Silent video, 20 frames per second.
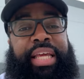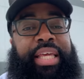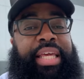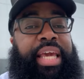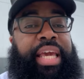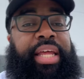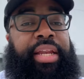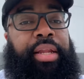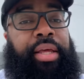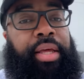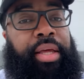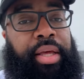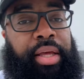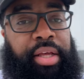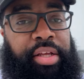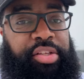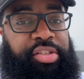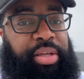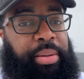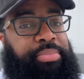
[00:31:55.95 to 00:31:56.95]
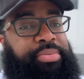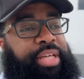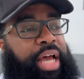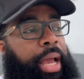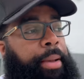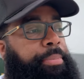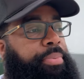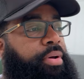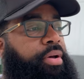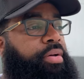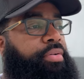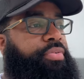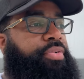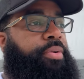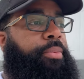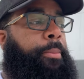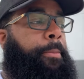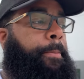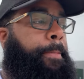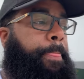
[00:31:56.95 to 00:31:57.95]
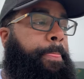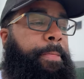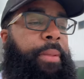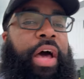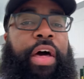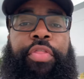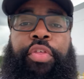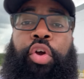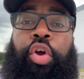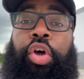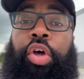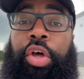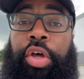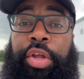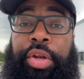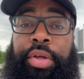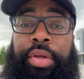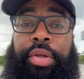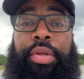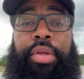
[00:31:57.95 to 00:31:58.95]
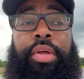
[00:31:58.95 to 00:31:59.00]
get some type of other hood,